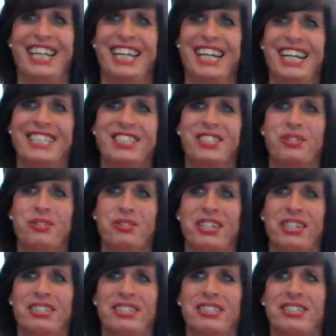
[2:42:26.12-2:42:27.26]
That's cool.
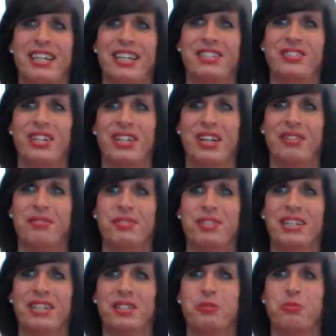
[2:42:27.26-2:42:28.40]
Dixie said she loves
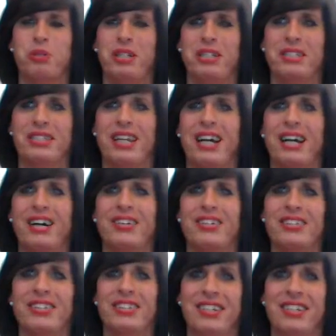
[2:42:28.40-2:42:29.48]
English pea salad.